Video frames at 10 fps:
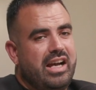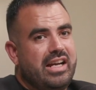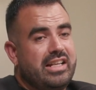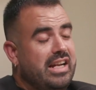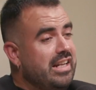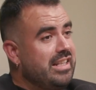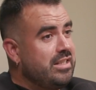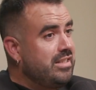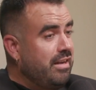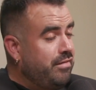And
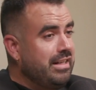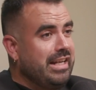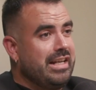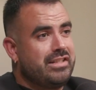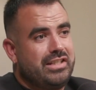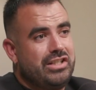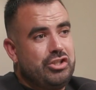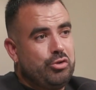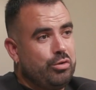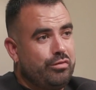this definitely has to
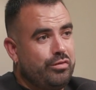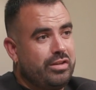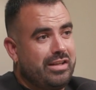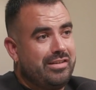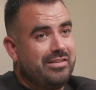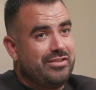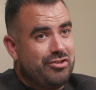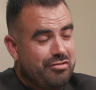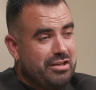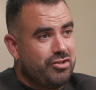endure for the
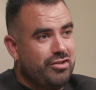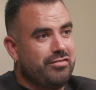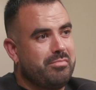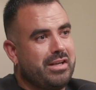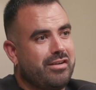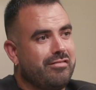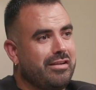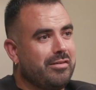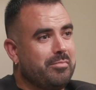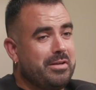duration of my
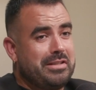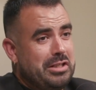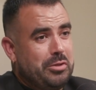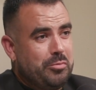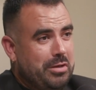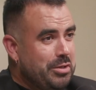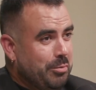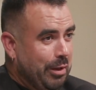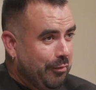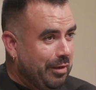career because I don't want to
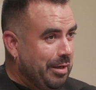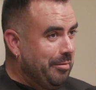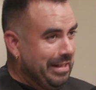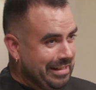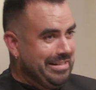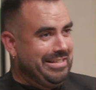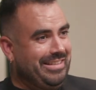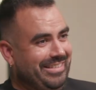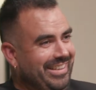work for anyone else.